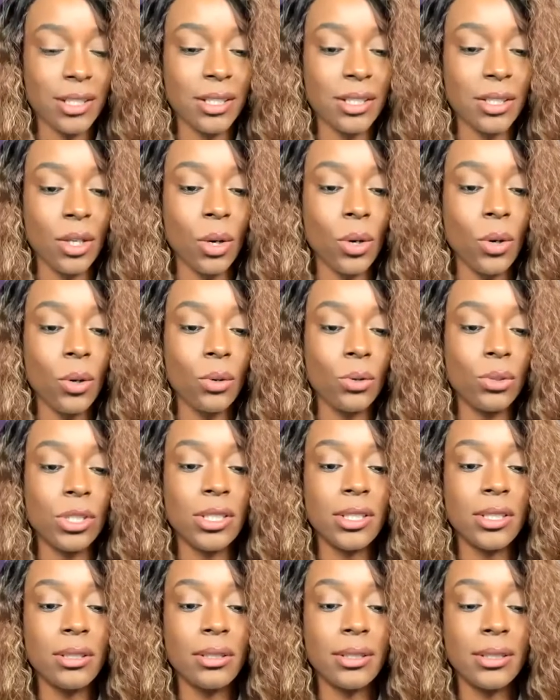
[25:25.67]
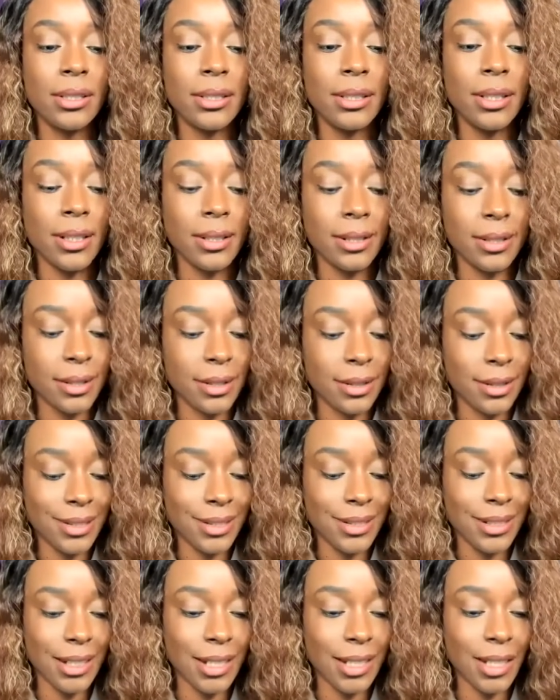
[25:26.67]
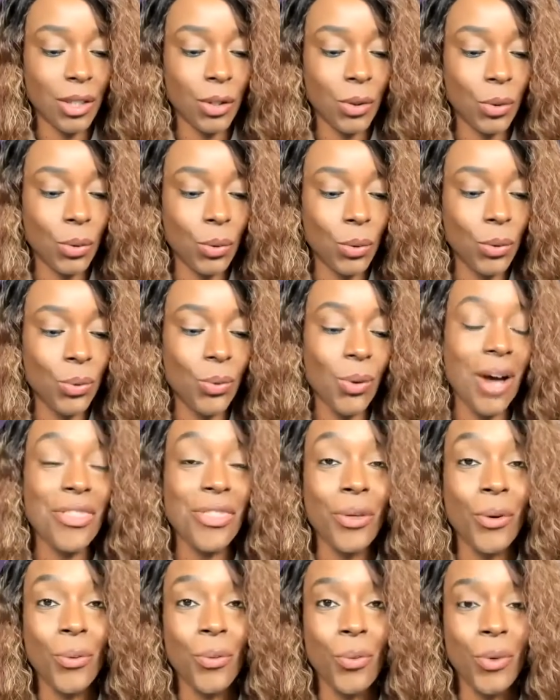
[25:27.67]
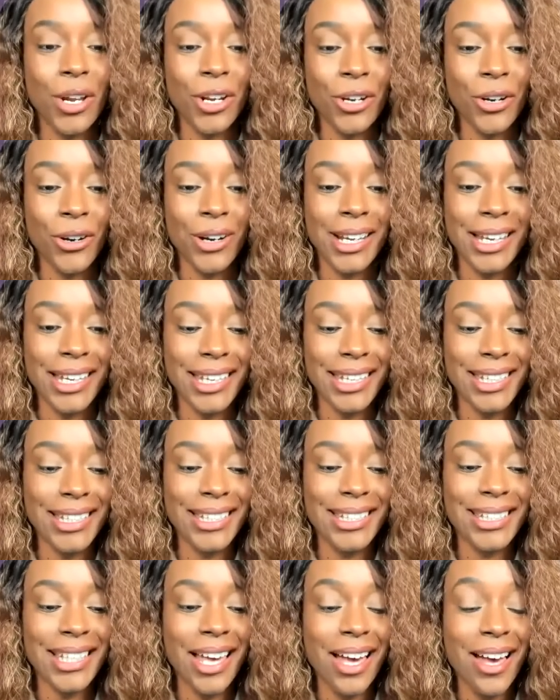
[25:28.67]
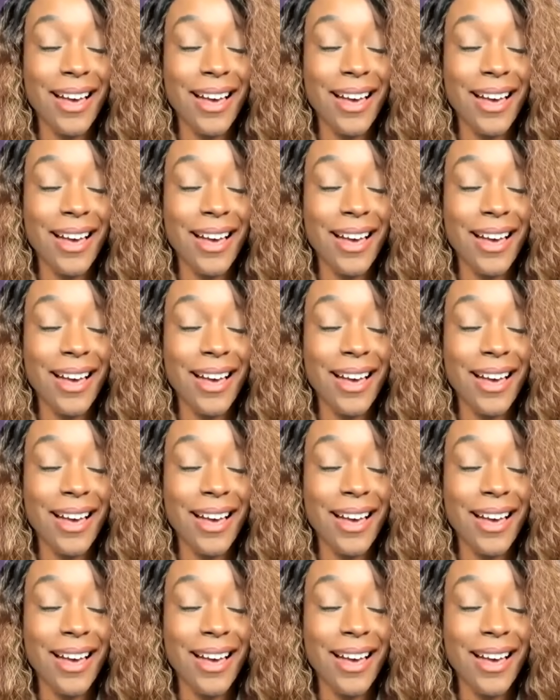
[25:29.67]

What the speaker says: So let's see who the winner is